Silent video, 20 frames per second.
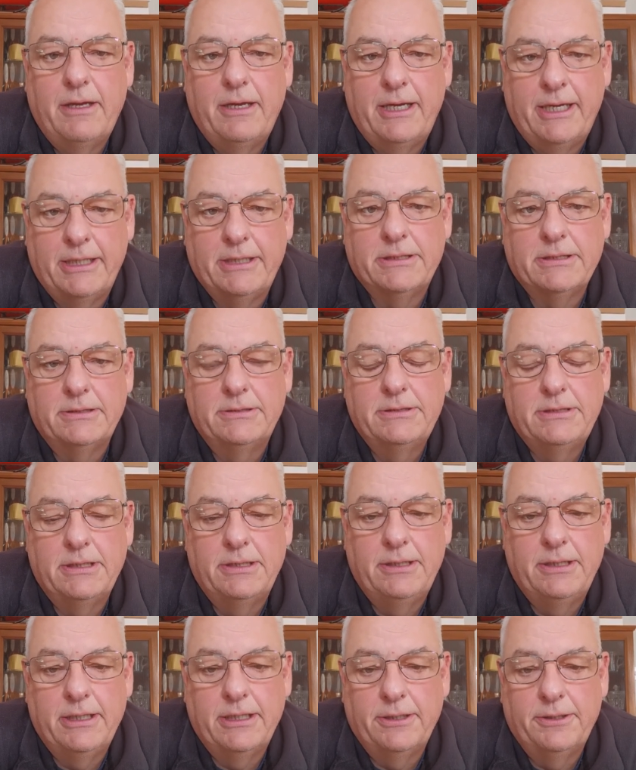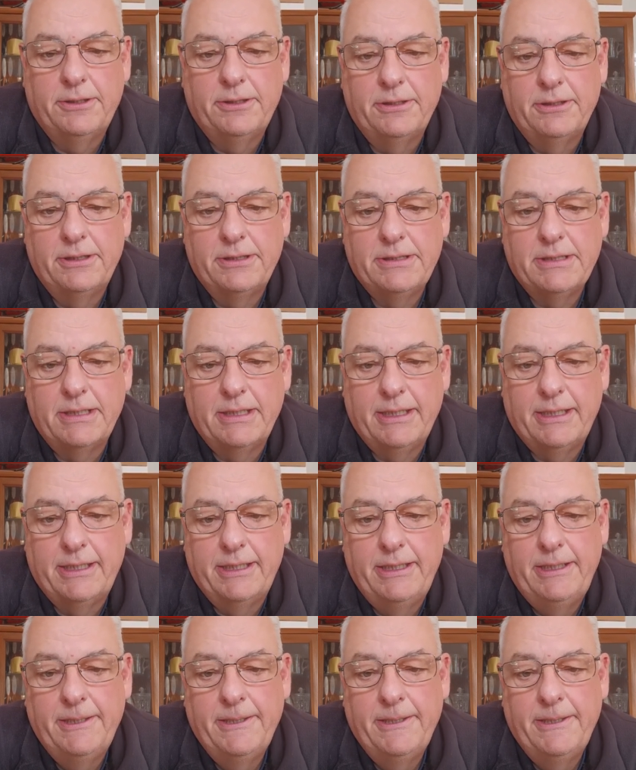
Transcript: excellent in the L39.